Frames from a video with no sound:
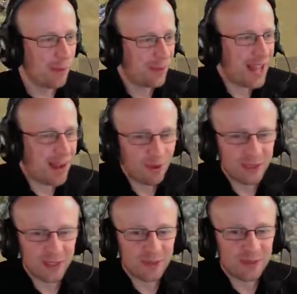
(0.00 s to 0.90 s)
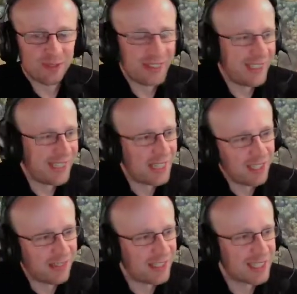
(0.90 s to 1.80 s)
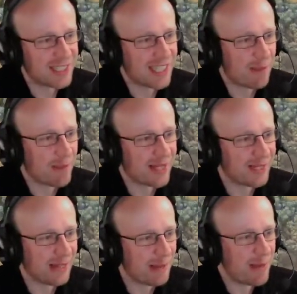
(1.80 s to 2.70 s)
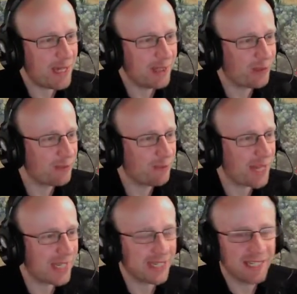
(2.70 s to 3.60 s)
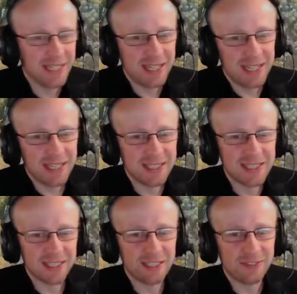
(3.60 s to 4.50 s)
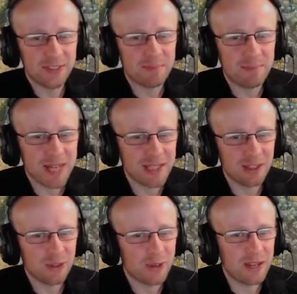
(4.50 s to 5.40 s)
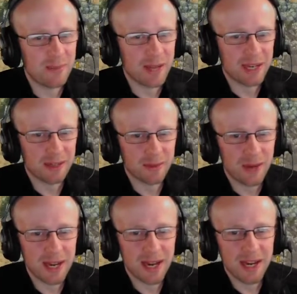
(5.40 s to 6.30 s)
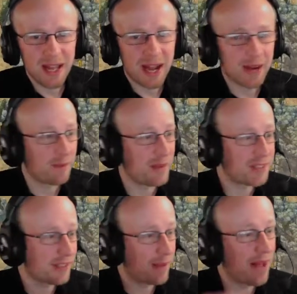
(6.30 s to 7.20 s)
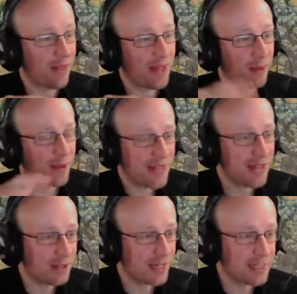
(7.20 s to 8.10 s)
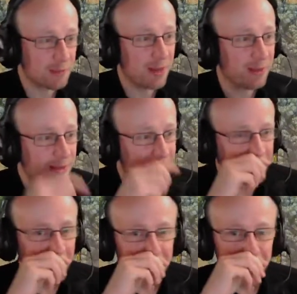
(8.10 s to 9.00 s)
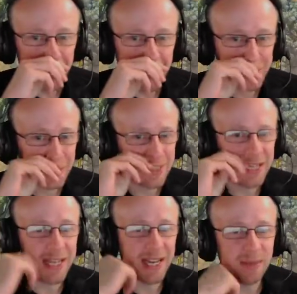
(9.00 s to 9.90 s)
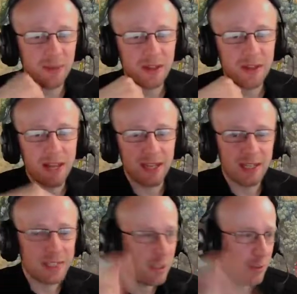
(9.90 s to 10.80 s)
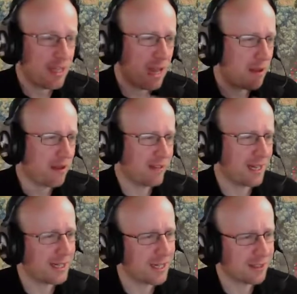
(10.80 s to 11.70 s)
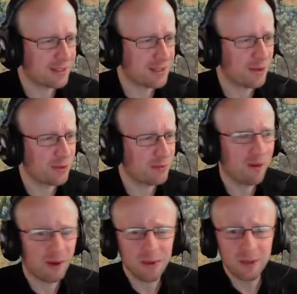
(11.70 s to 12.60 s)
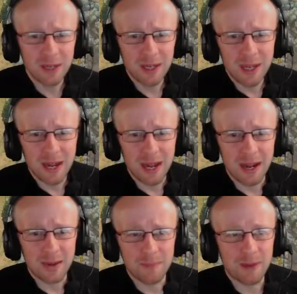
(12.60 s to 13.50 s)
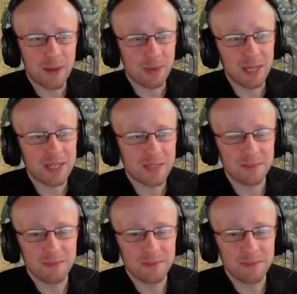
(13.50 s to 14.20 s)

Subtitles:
that holding up 3 key units in that battle, that may look like an insignificant battle macking away. And the best thing about that, when that unit explodes, it doesn't take anybody there. He's coming down my flank like there's no tomorrow, and breaks them.